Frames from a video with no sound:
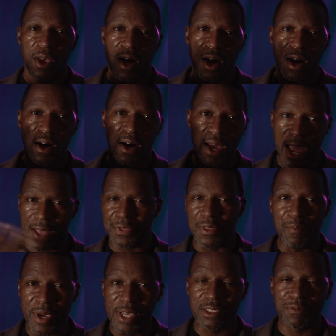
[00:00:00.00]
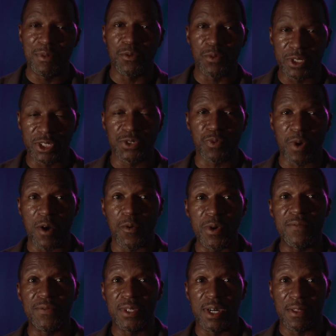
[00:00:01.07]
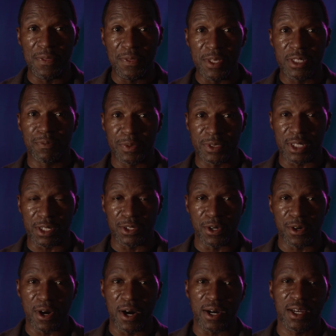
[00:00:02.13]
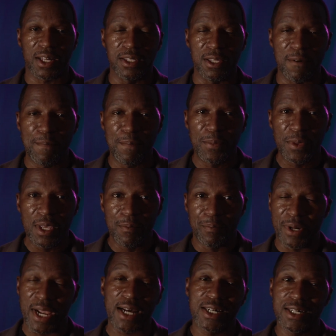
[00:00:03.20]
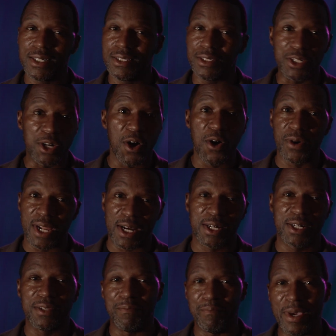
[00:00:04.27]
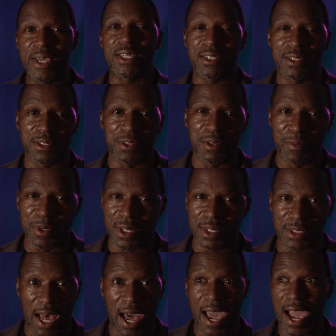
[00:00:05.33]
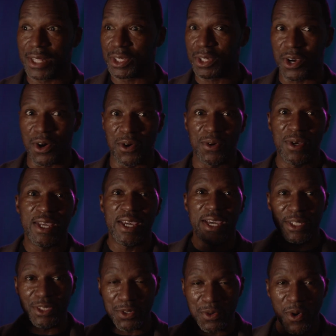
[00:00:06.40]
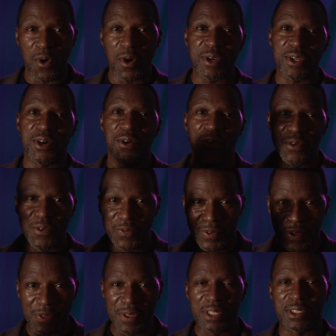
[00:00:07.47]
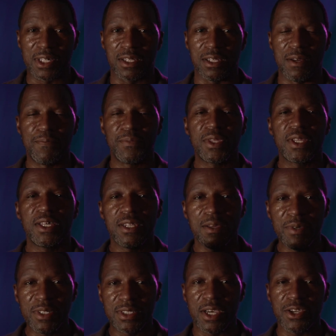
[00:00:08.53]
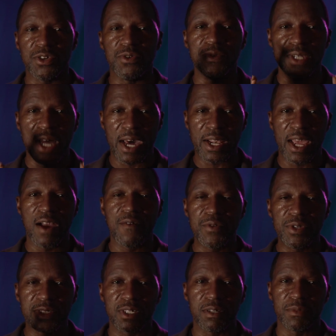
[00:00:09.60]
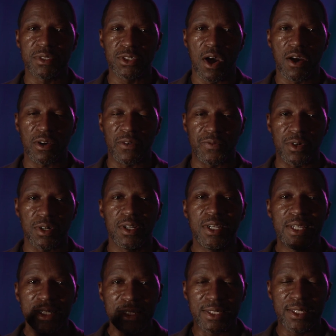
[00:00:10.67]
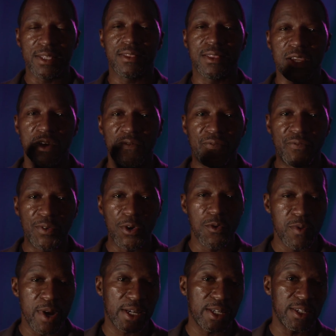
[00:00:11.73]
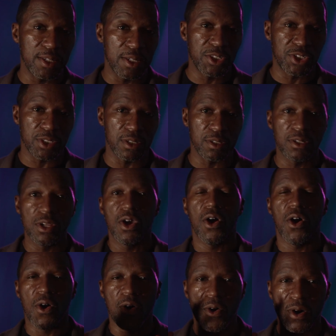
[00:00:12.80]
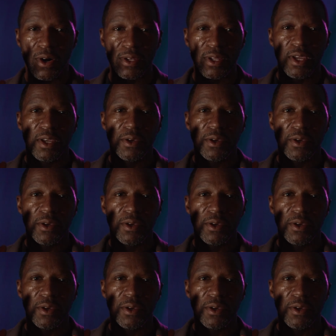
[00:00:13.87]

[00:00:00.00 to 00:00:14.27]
at the basement, which is where we've done this particular clip. But I couldn't go and I couldn't make it to them because I had to go and do audio for this clip. Let me tell you, not every cinematographer get their full recognition on,